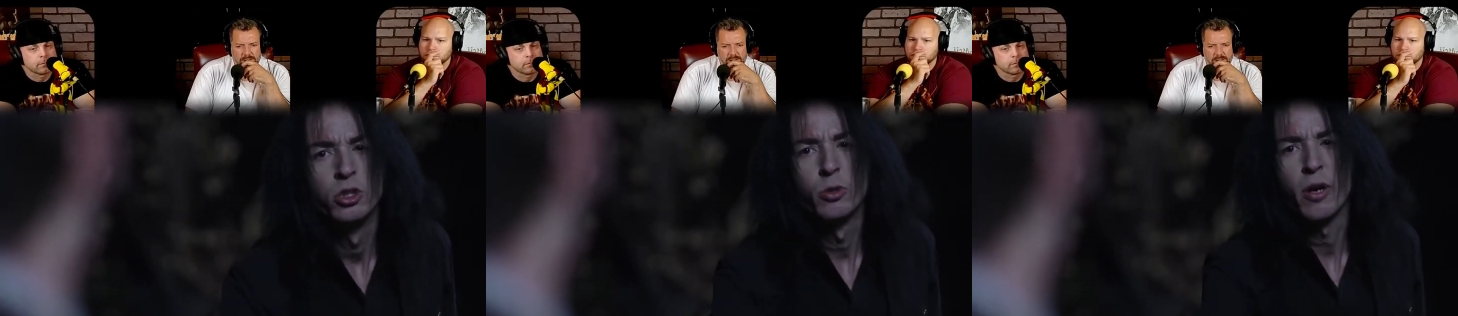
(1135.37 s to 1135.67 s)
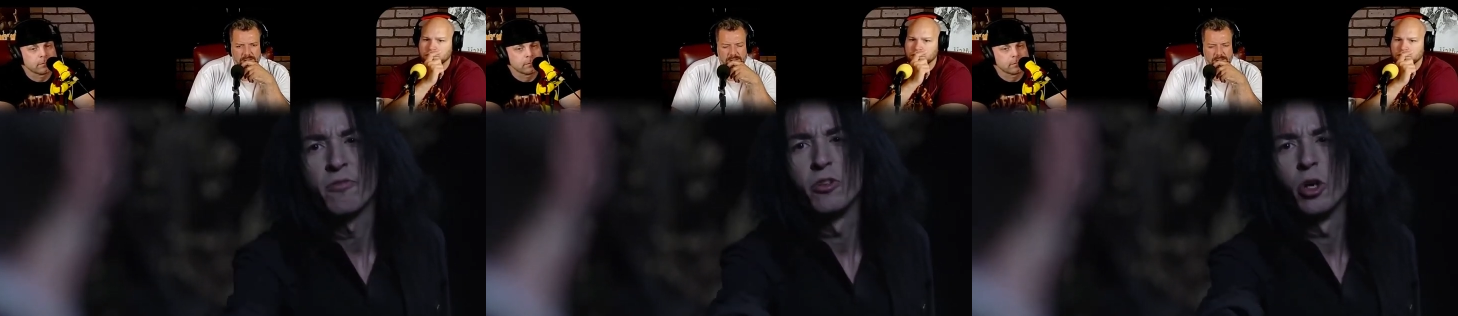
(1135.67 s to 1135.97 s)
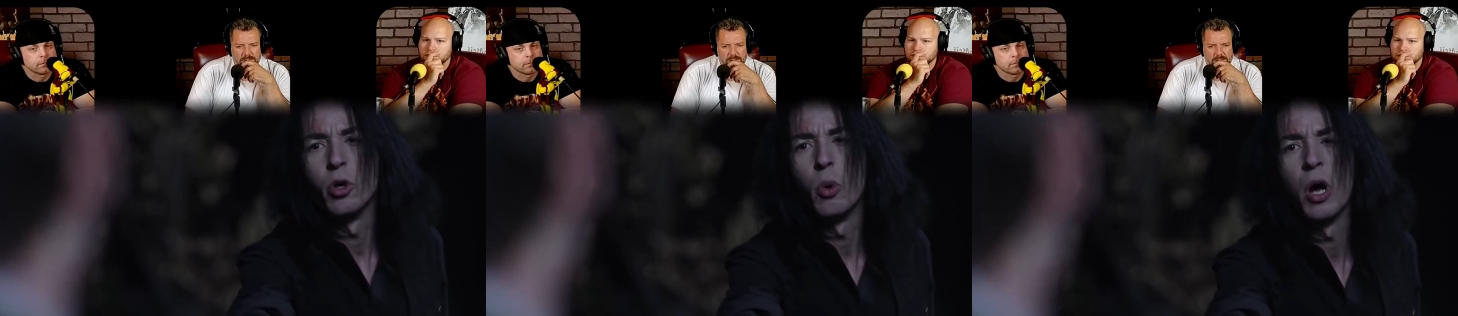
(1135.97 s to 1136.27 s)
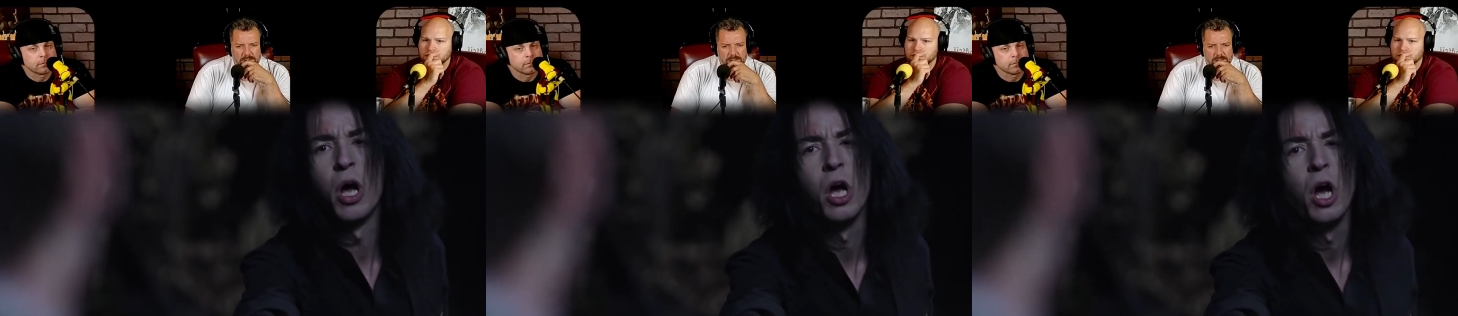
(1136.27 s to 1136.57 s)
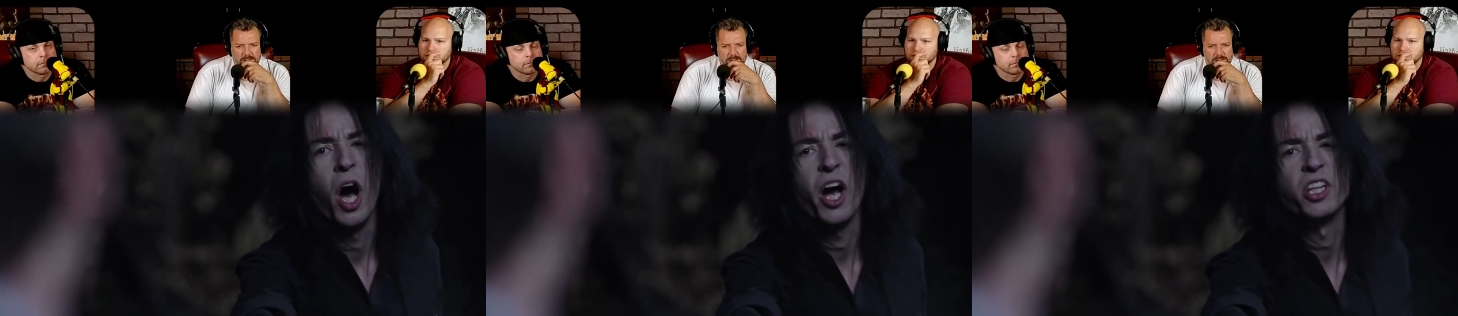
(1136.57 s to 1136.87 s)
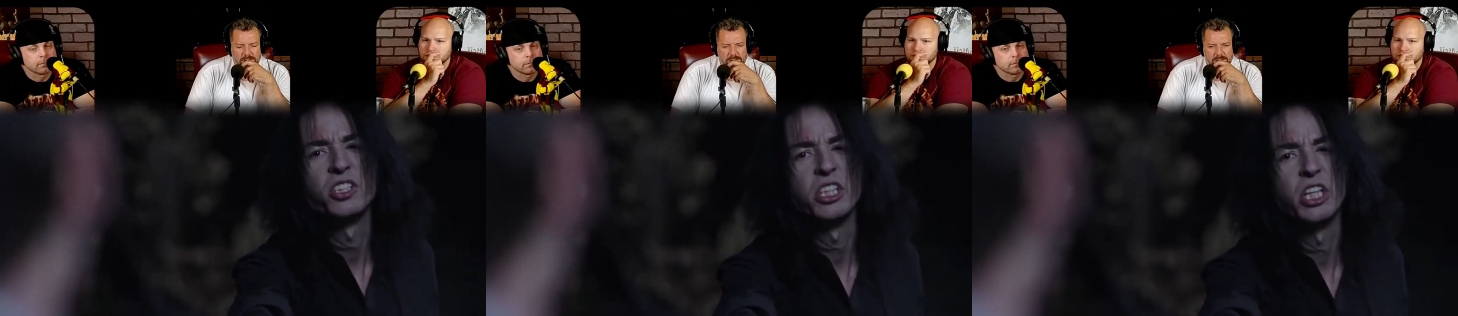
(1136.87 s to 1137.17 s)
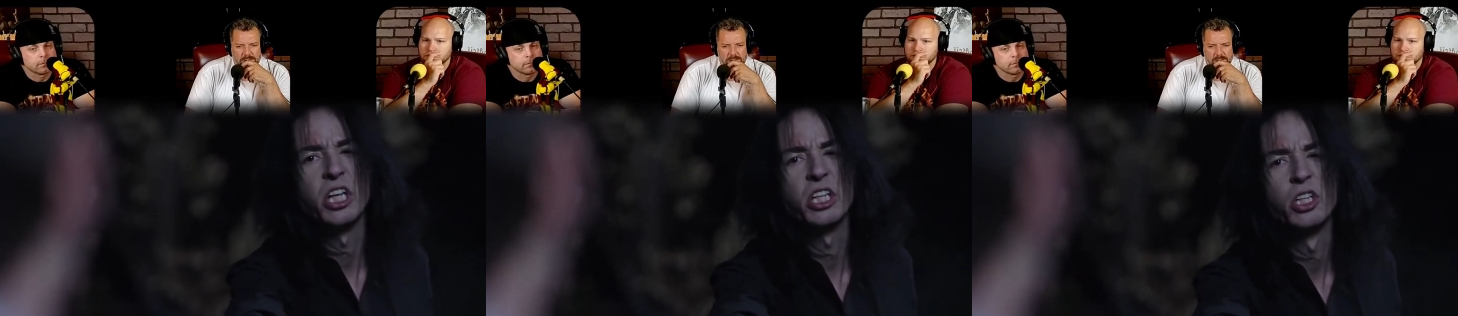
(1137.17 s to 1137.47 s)
Speaker 1: You have no
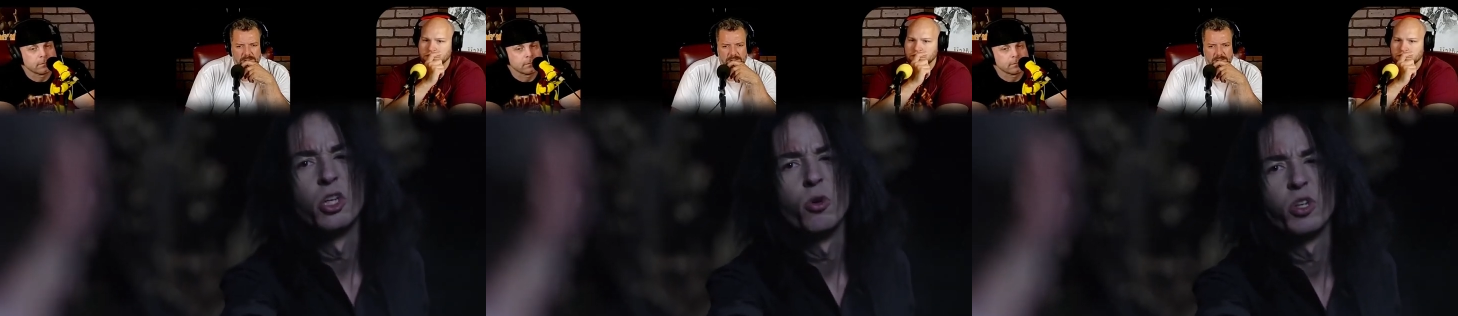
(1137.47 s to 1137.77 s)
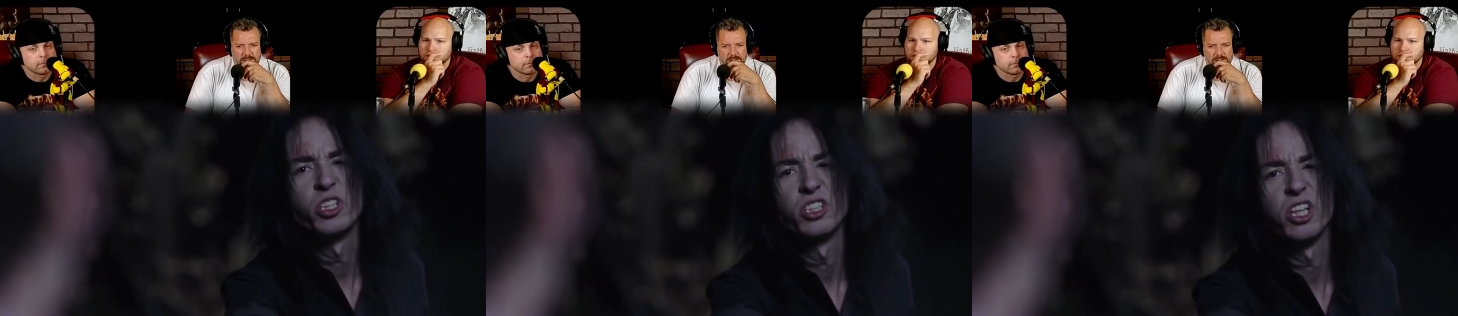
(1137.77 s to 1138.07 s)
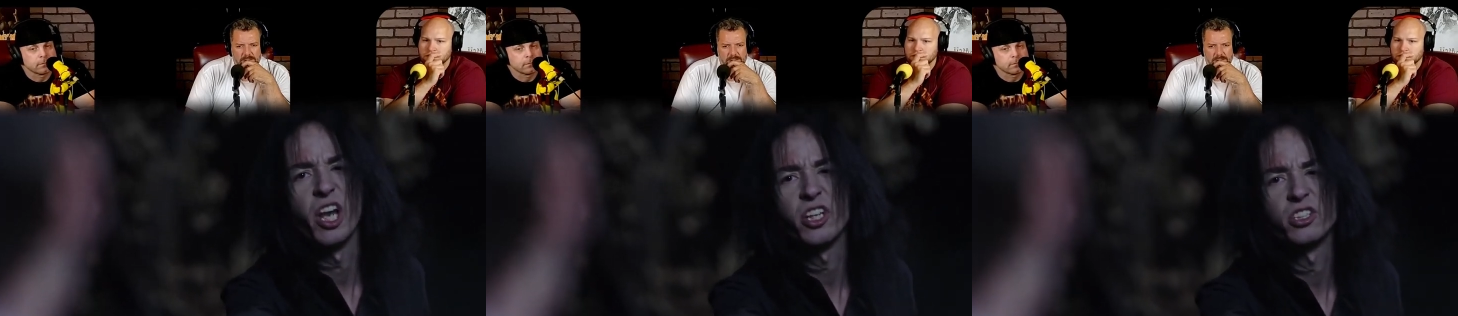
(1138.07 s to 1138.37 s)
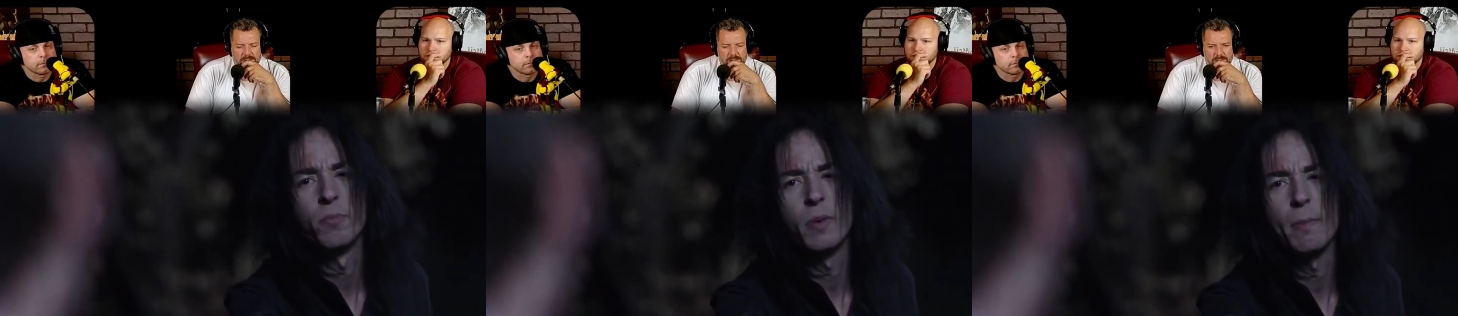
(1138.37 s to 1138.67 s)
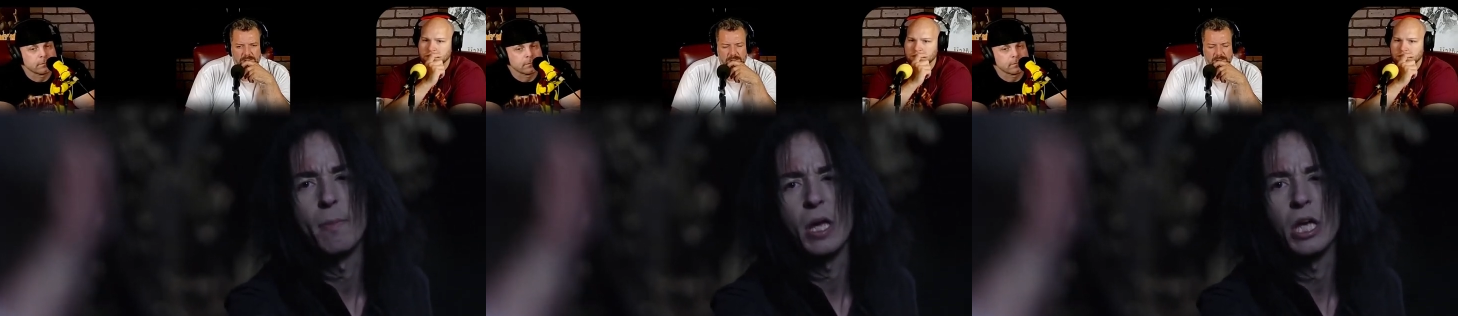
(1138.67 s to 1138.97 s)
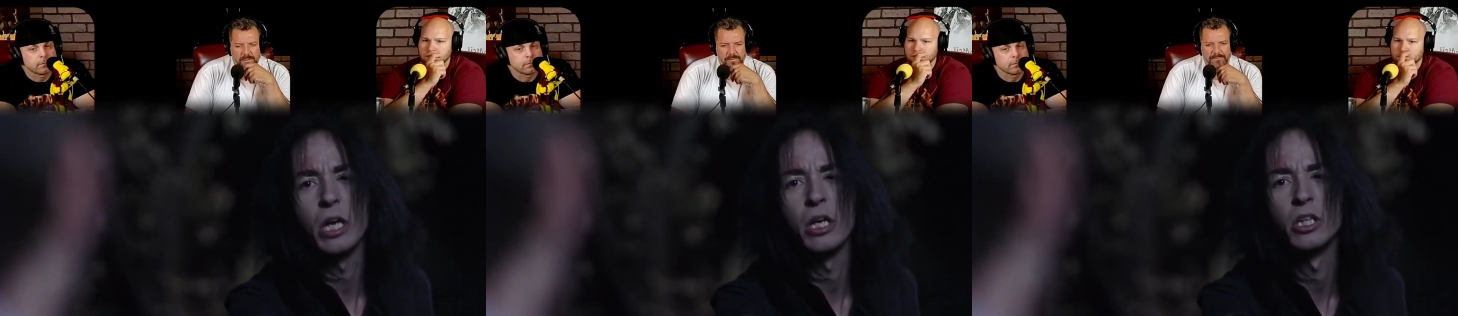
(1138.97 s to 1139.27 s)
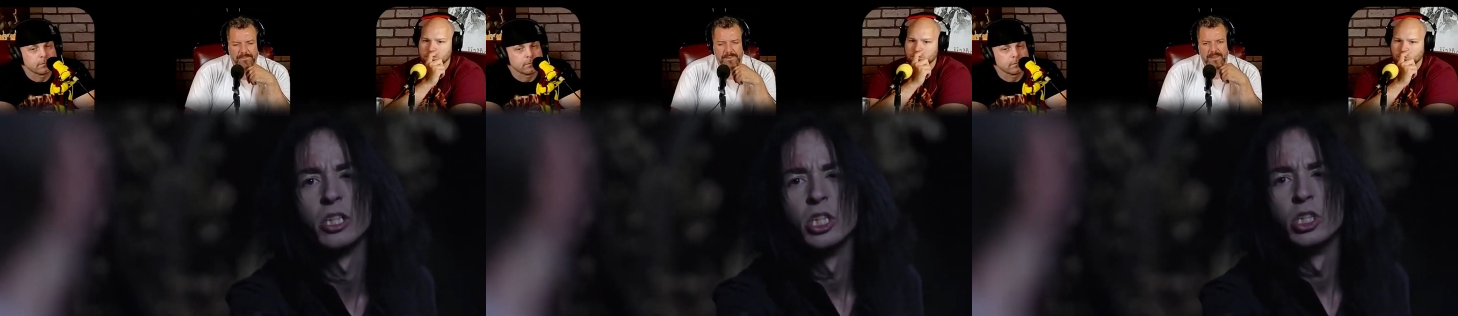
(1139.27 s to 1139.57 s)
idea what it is like to be me.
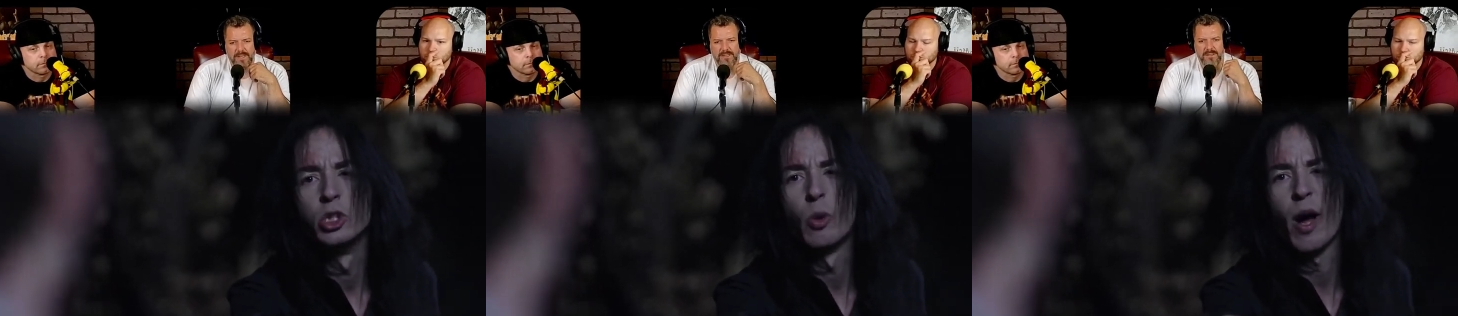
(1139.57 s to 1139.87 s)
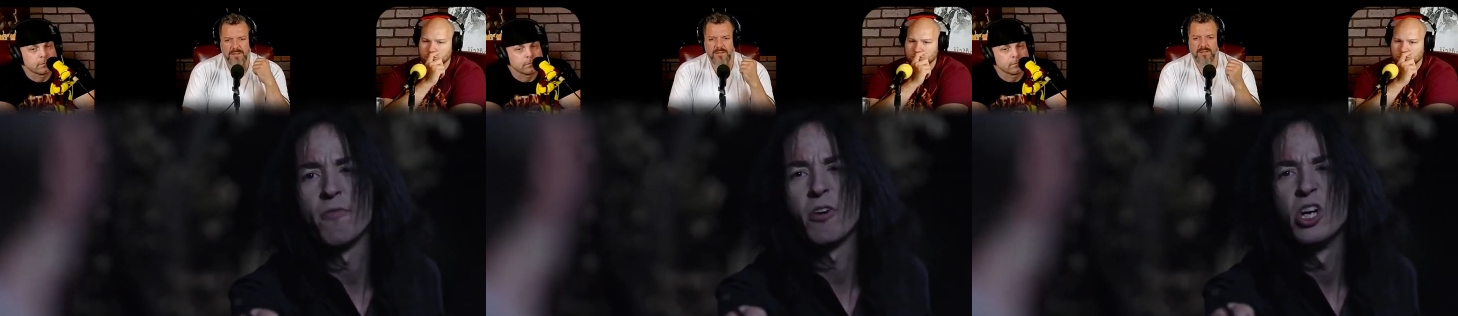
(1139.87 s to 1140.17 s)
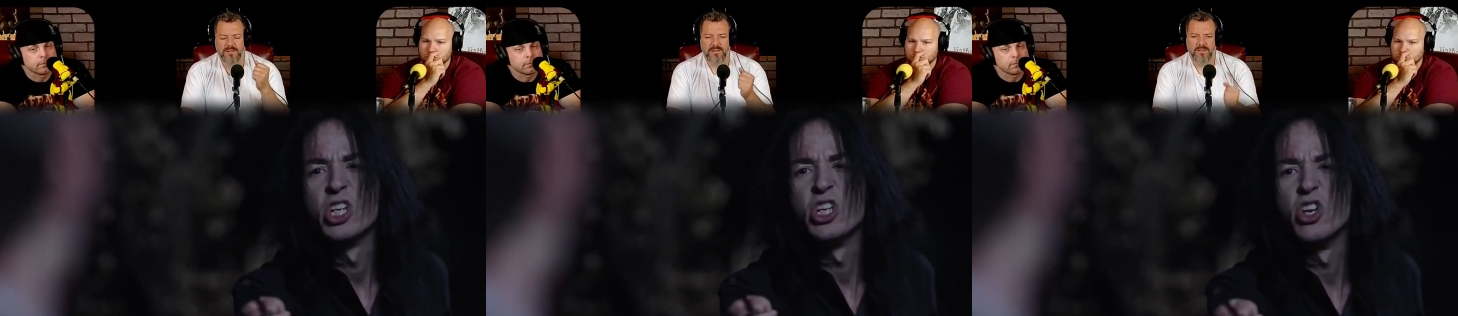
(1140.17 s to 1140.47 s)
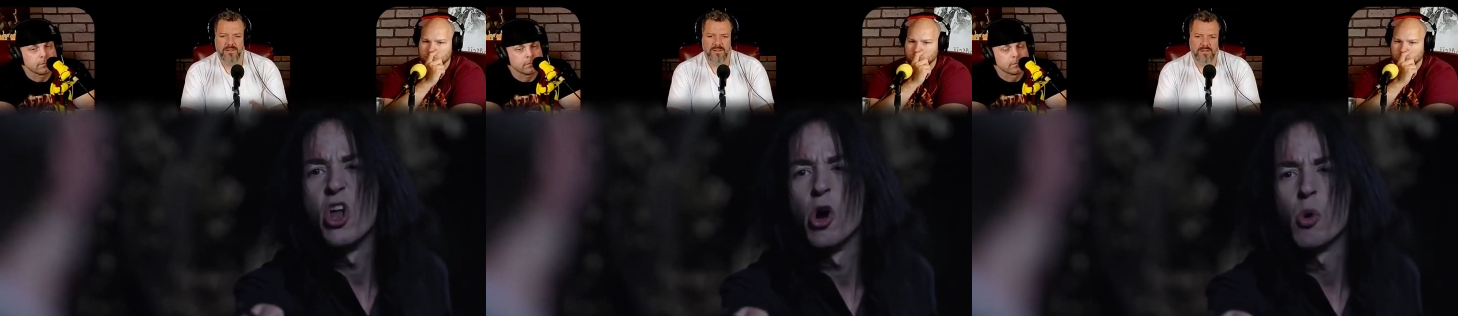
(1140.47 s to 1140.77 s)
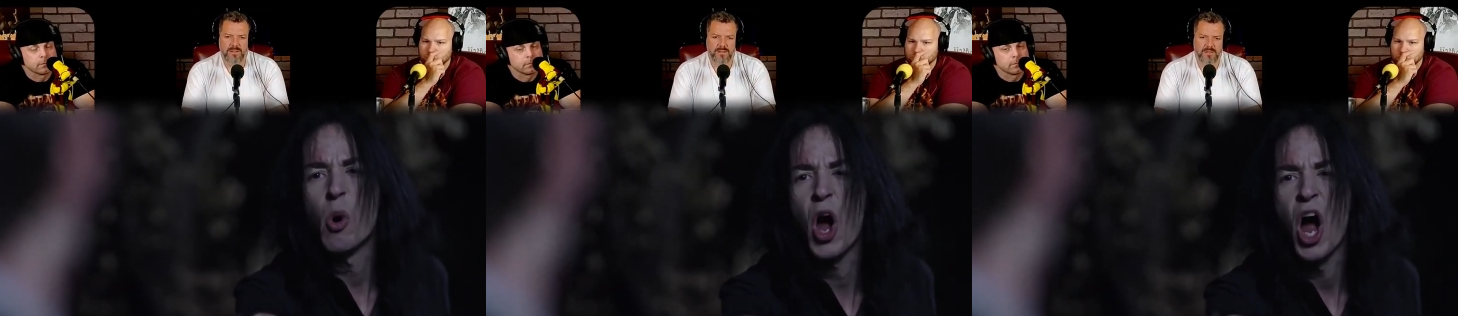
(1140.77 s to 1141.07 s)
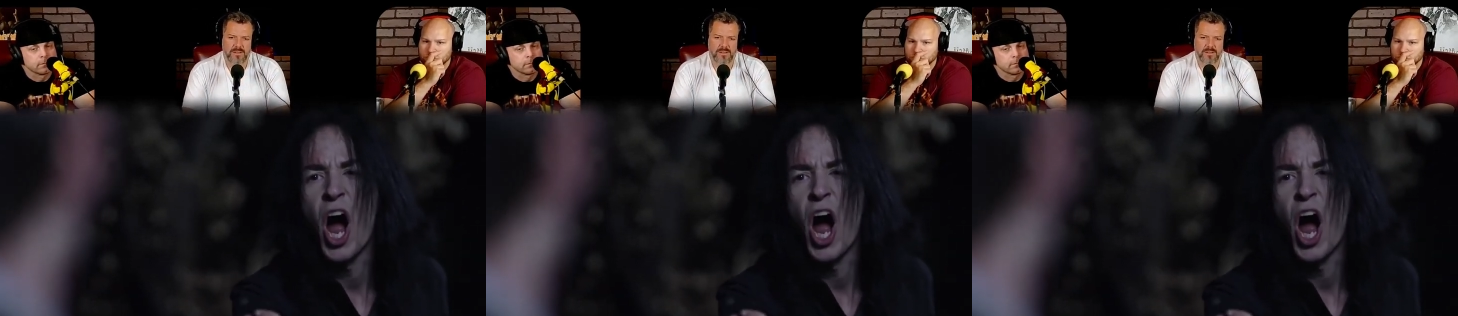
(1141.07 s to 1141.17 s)
You have no